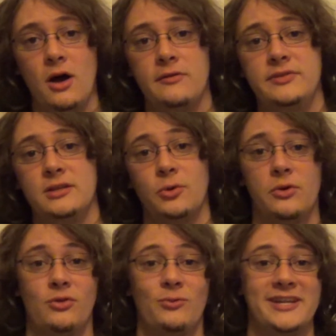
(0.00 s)
of the Lord
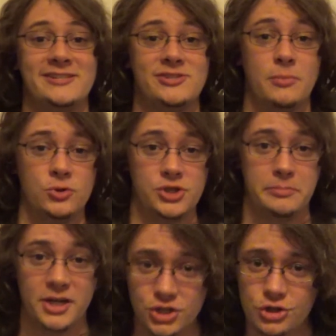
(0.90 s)
of the Rings motion
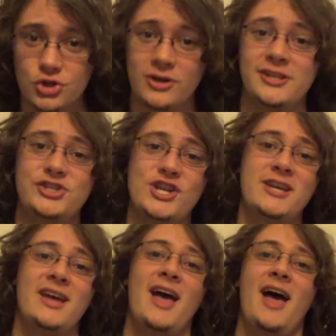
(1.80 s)
picture
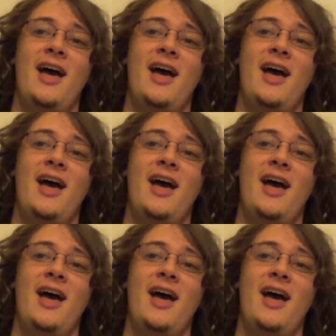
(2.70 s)
trilogy.